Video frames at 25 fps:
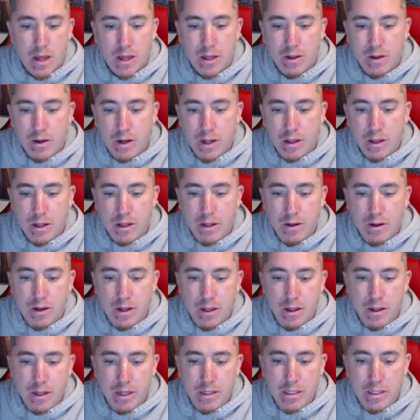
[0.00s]
you
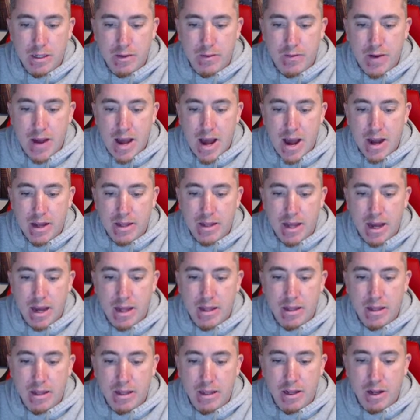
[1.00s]
can list the fact
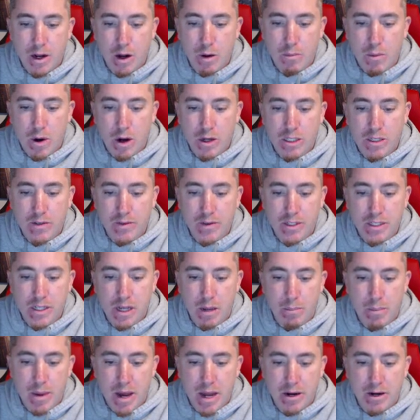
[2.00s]
that most of his
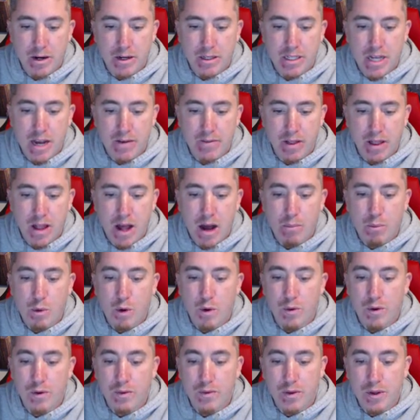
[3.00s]
competitors have a lot
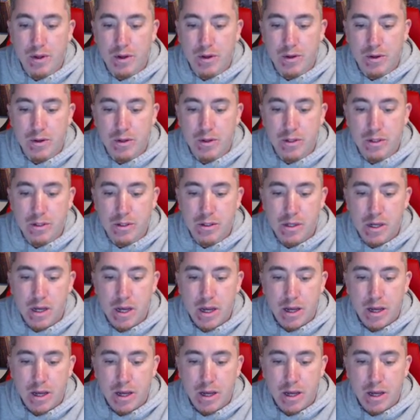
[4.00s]
more reviews.